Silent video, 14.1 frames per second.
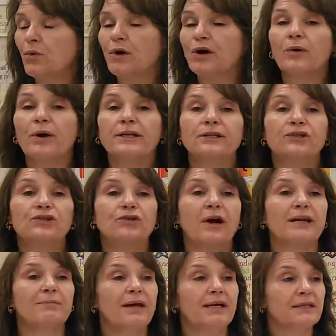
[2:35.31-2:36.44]
we're going to
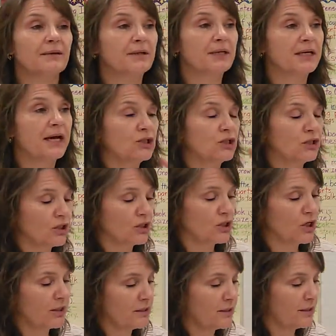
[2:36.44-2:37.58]
try to make some connections
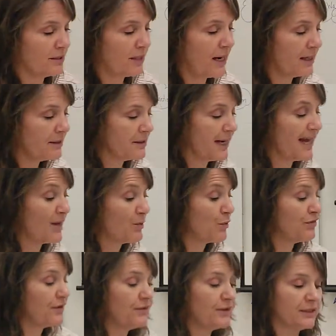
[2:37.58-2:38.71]
across the text and
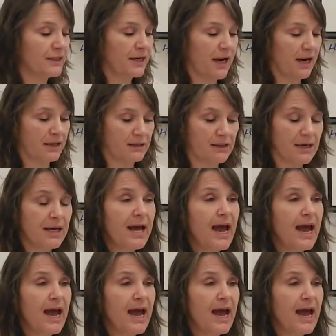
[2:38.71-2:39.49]
within the text.